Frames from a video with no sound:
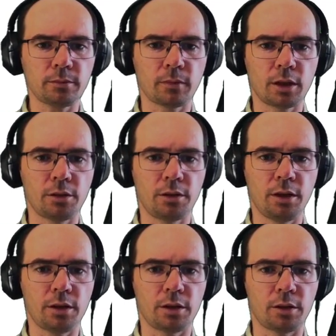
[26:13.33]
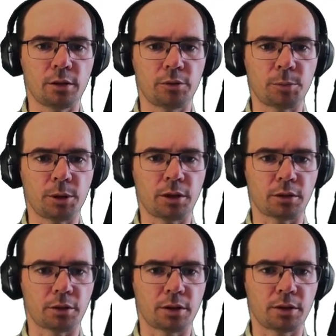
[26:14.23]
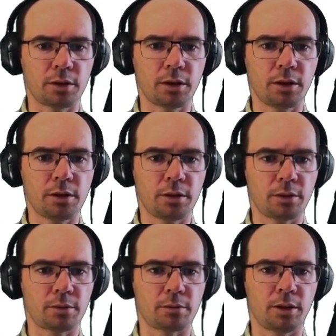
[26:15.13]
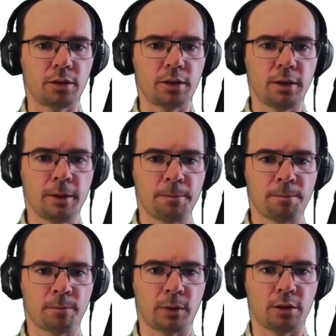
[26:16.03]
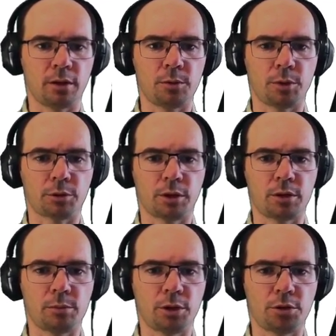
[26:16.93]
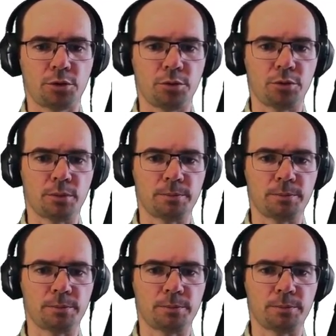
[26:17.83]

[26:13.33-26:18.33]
and they are of a particular size, right? And then we randomly choose